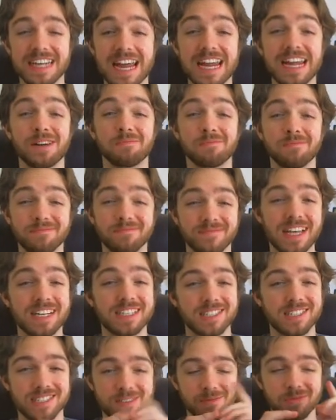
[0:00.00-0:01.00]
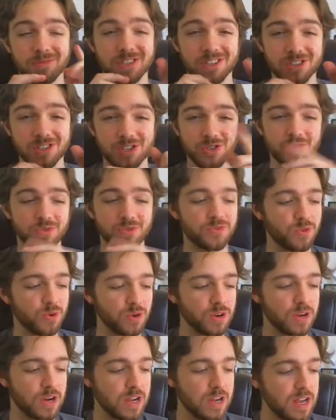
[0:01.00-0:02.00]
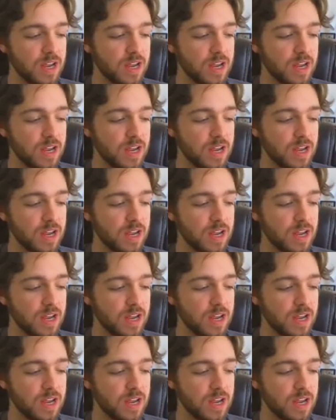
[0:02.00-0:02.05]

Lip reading: damn, that's something to shoot for.